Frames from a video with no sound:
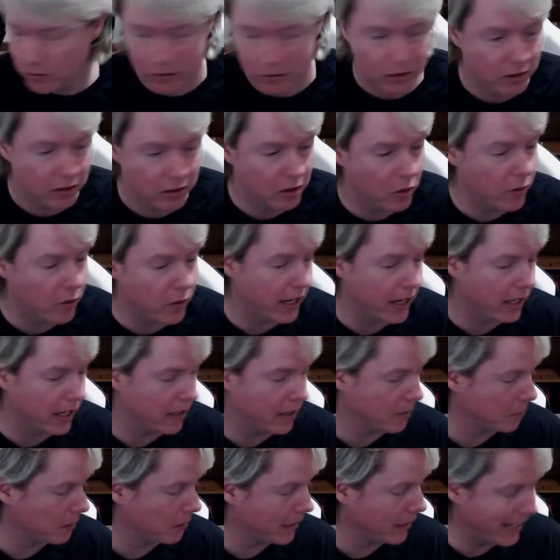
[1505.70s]
go ahead
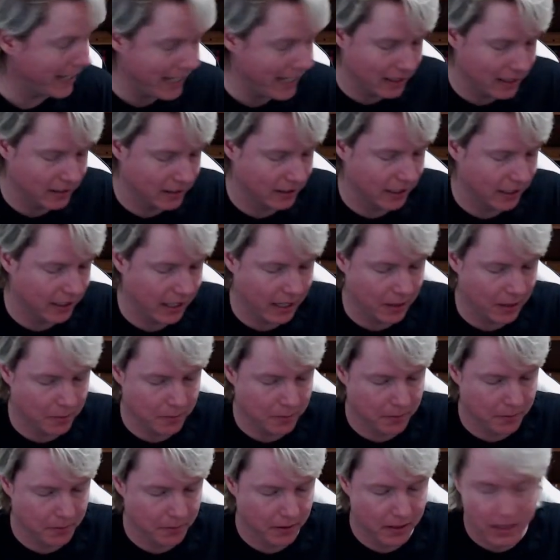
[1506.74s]
and play this game.
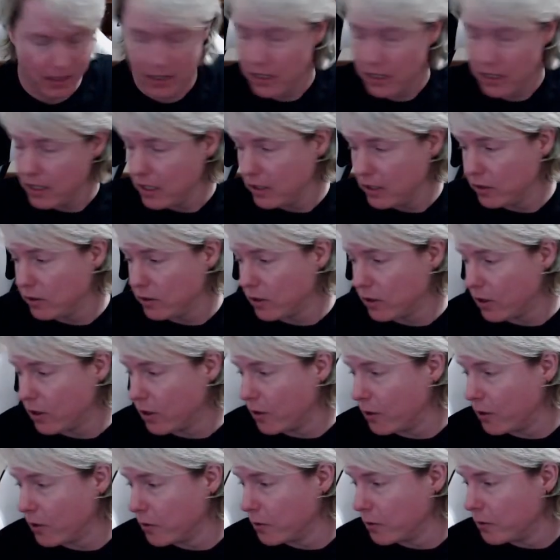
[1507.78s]

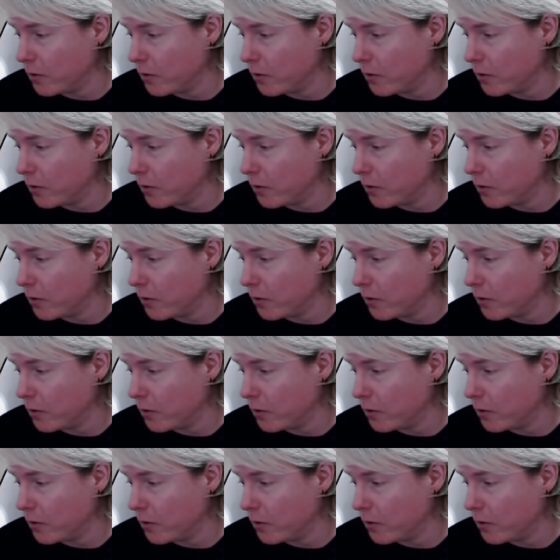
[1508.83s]
So,